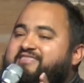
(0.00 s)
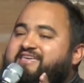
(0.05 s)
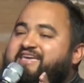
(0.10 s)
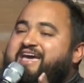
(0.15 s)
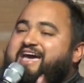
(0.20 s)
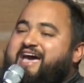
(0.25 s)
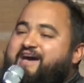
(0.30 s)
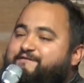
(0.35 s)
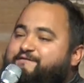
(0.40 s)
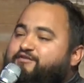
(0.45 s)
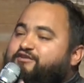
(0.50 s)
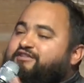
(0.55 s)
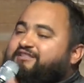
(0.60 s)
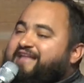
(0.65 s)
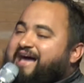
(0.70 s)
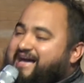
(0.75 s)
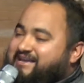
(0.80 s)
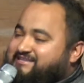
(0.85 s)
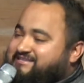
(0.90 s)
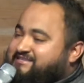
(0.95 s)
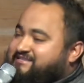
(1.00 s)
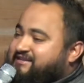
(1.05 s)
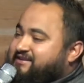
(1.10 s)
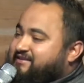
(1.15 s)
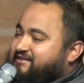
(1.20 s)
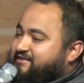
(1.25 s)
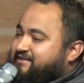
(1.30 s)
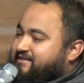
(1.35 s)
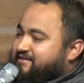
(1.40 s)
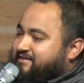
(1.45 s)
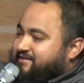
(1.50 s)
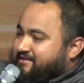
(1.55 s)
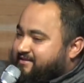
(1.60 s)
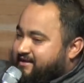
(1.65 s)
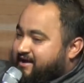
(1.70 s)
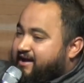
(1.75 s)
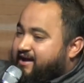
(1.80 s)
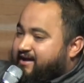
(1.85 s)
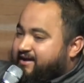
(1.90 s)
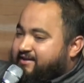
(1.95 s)
the everlasting
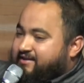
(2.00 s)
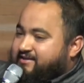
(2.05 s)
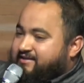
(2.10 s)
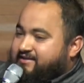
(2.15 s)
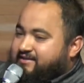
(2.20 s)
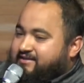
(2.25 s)
God?